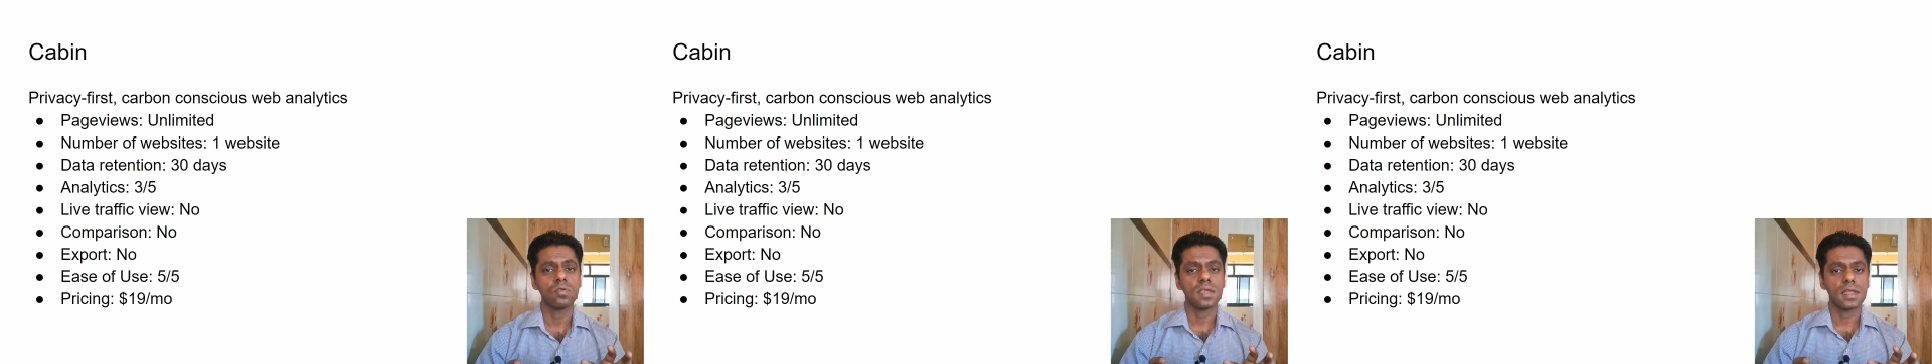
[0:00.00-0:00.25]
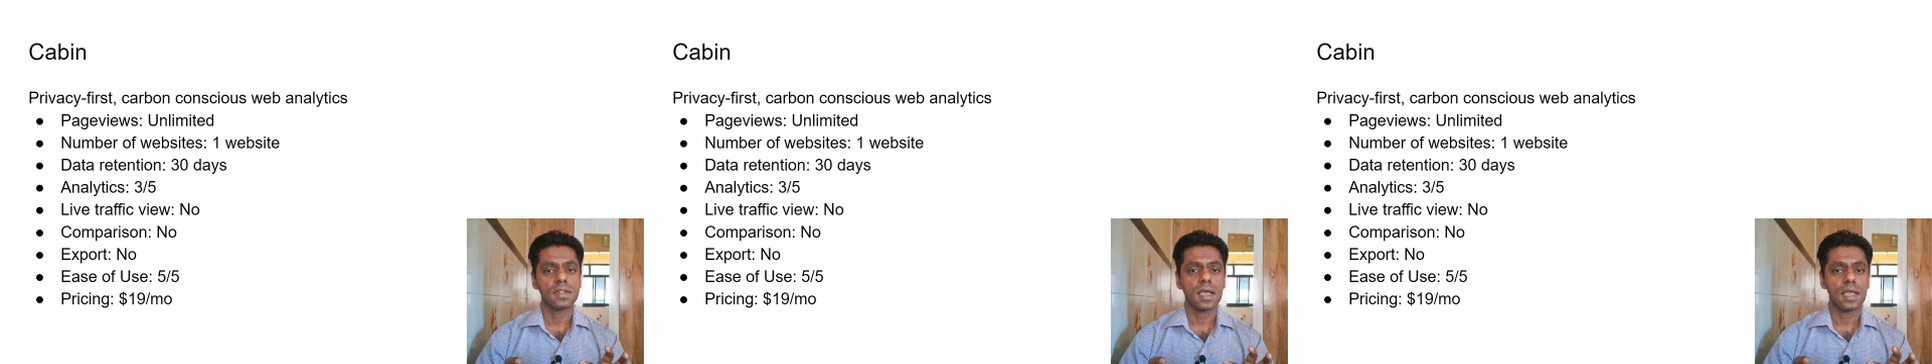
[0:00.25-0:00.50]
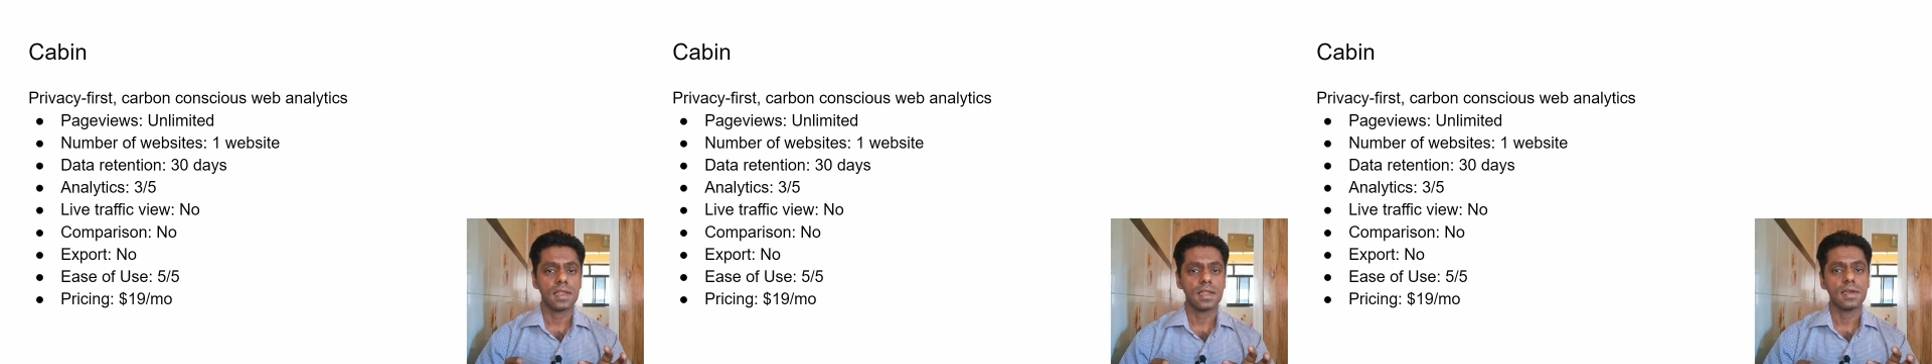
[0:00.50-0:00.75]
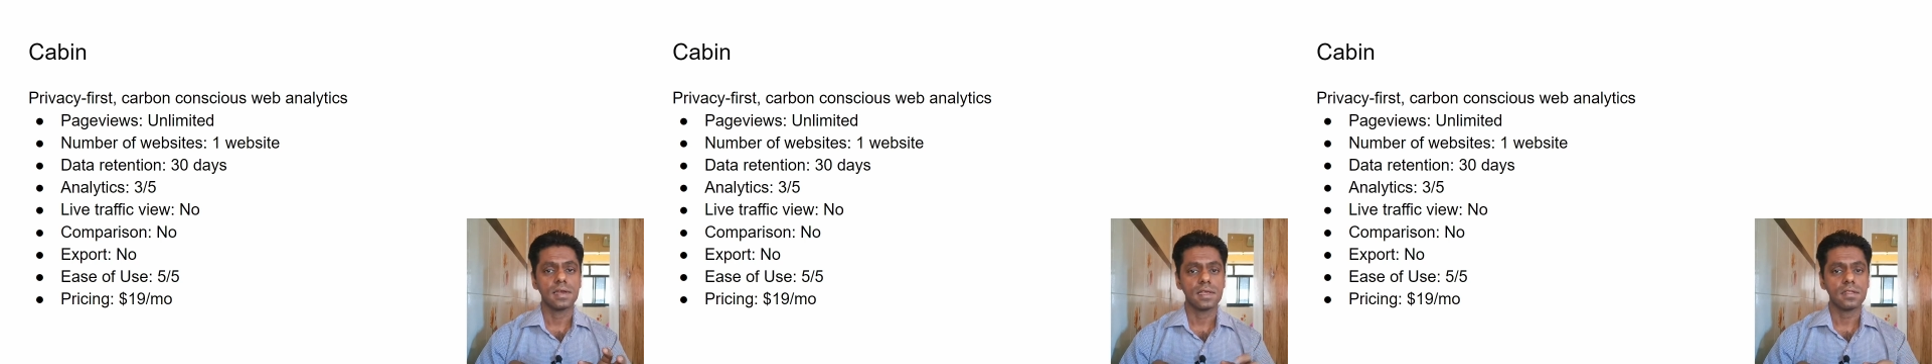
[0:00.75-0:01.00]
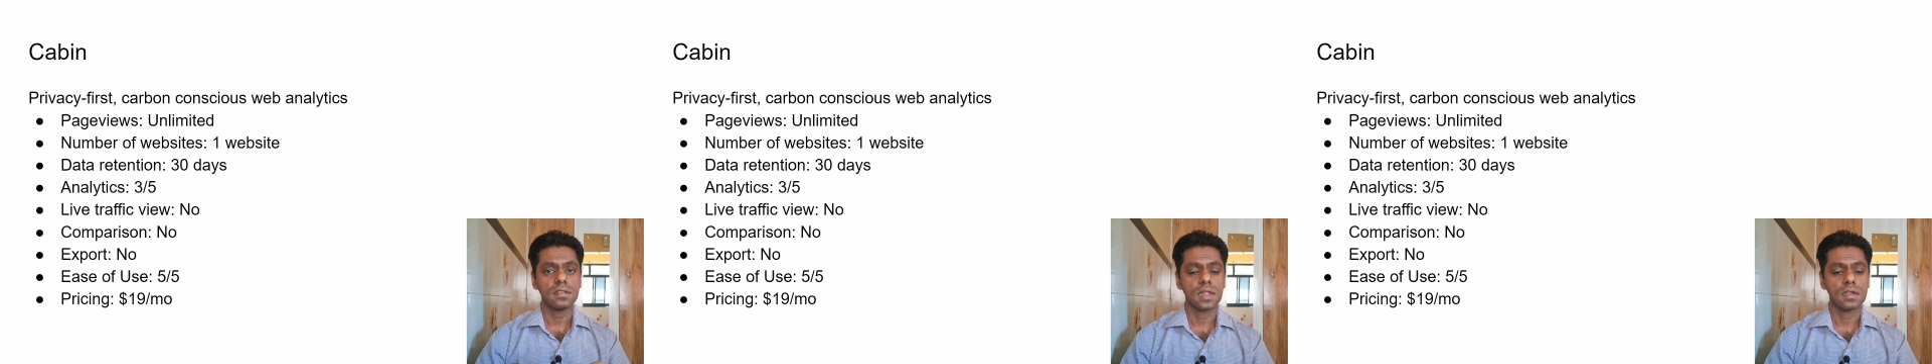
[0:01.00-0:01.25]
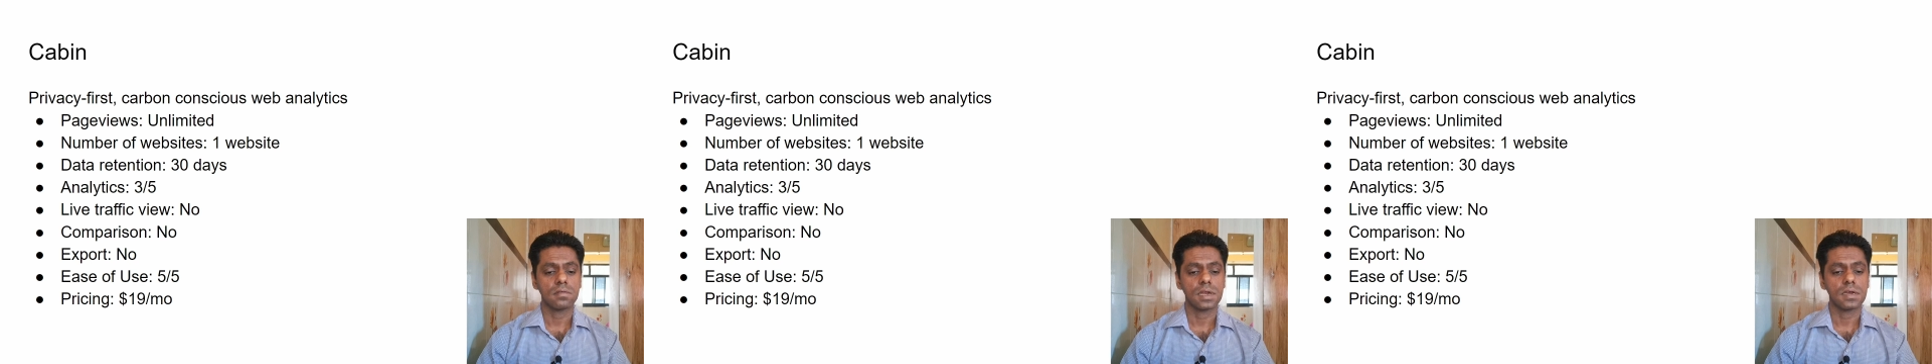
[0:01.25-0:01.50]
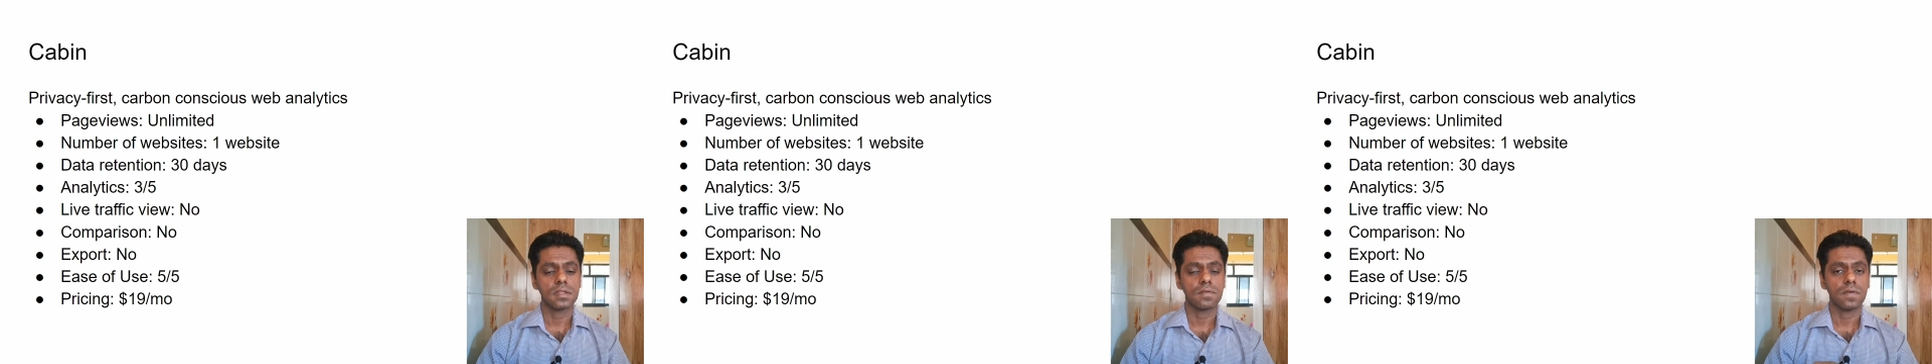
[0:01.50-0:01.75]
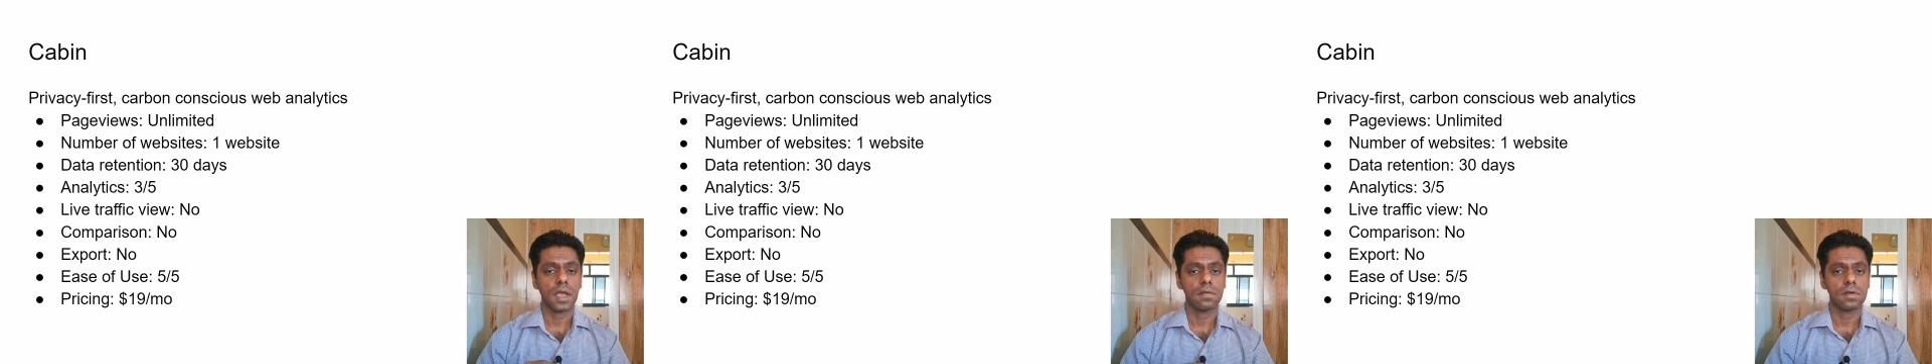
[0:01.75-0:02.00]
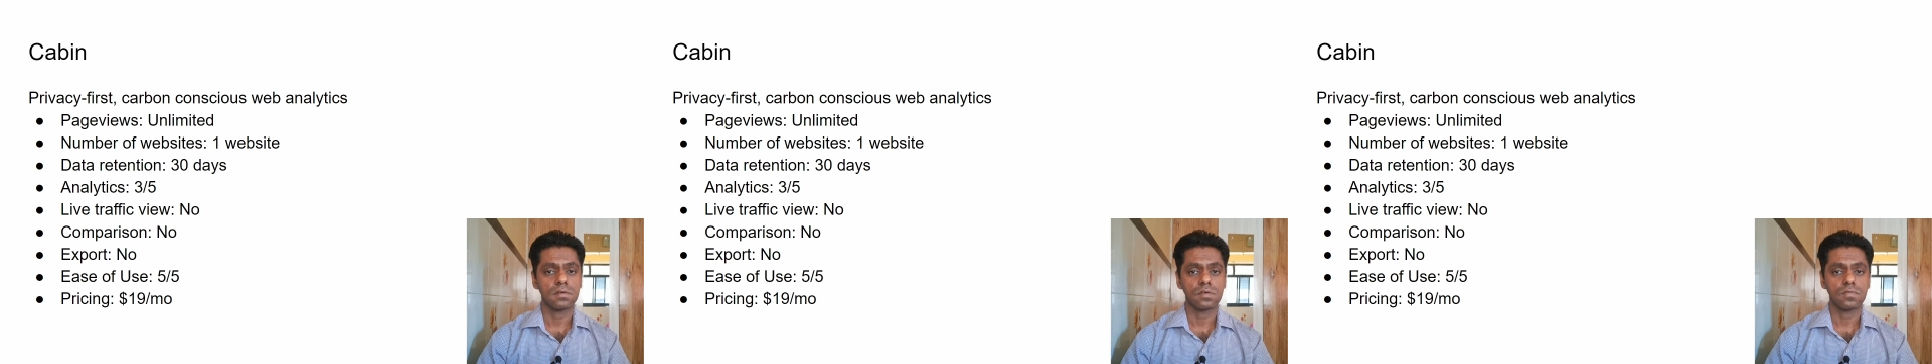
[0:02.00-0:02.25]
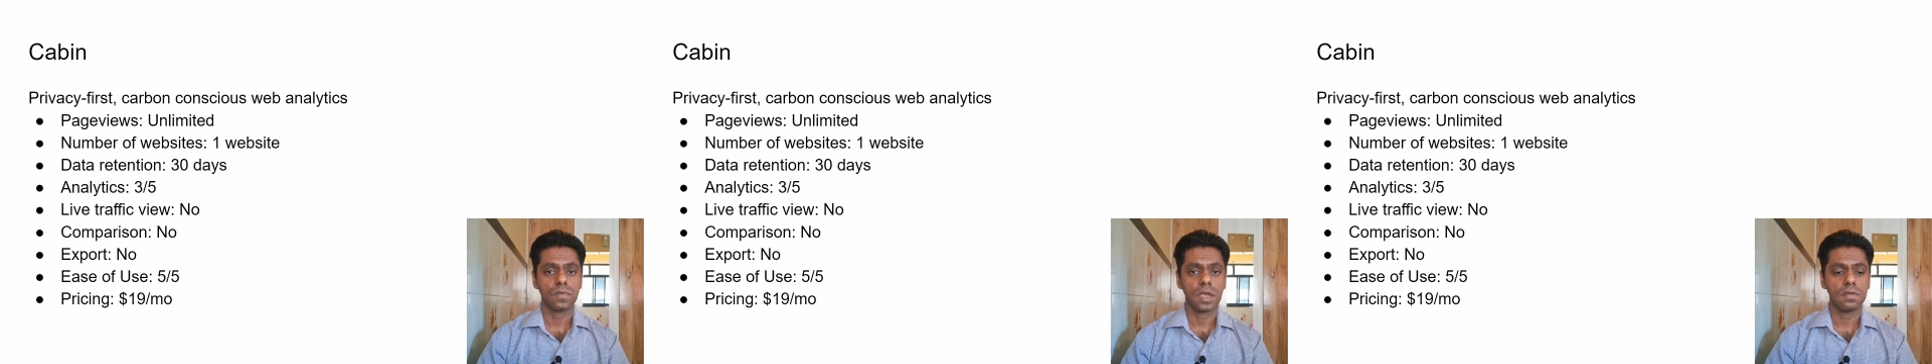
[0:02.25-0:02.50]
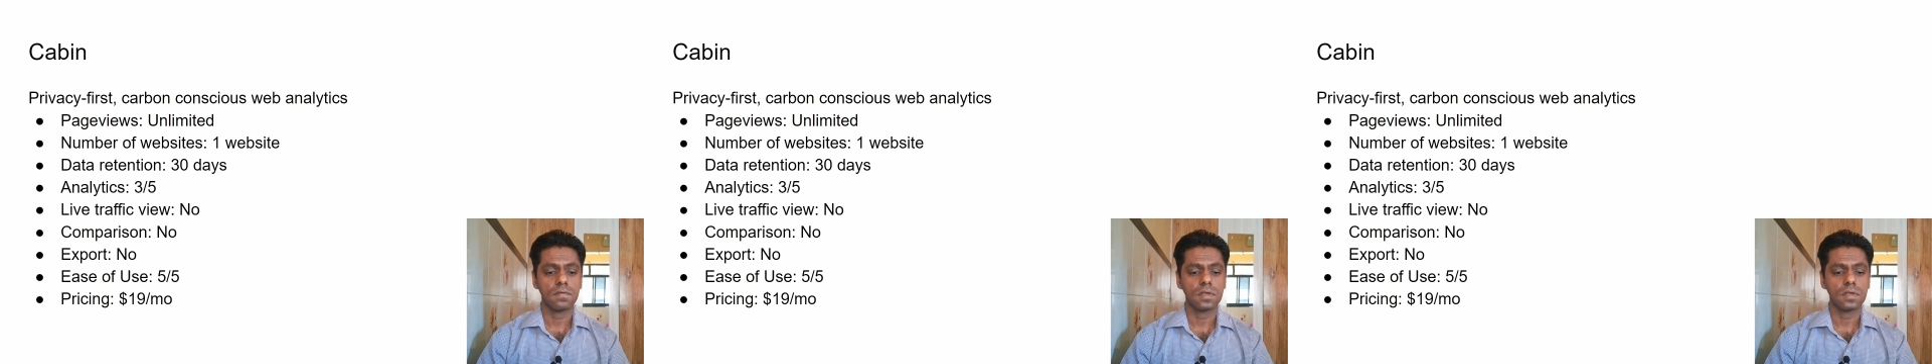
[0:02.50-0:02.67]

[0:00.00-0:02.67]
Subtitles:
check the analytics. That's why it's a 5 out of 5.